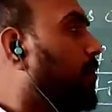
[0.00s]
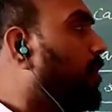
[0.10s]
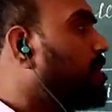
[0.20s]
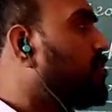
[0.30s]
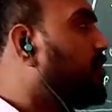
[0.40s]

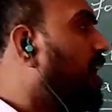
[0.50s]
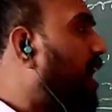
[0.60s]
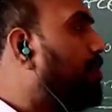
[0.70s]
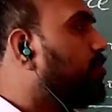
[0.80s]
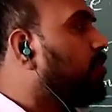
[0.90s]
first we
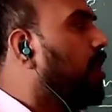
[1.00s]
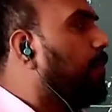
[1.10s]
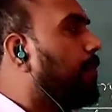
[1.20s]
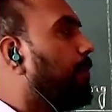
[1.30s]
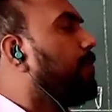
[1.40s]
have to
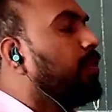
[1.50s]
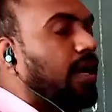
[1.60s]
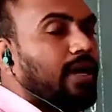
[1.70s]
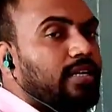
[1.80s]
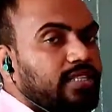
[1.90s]

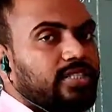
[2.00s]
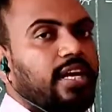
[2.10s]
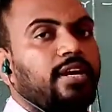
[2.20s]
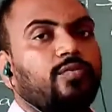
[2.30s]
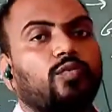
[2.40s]

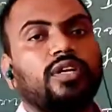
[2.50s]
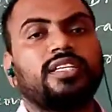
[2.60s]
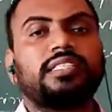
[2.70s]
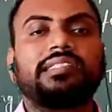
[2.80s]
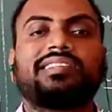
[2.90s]
understand what
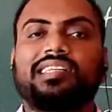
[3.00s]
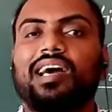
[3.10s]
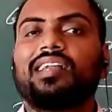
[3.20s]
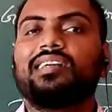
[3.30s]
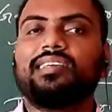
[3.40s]
is
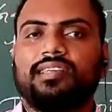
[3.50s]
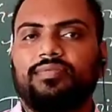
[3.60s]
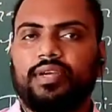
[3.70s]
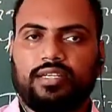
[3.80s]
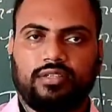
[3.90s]
turning
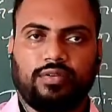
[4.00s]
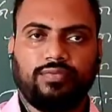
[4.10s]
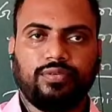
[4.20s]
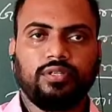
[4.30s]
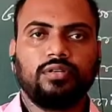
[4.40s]
effect of
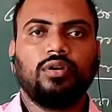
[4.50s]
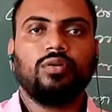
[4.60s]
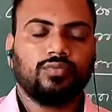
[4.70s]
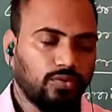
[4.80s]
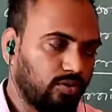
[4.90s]

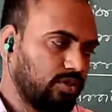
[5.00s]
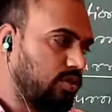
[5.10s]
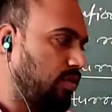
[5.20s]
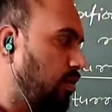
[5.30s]
force.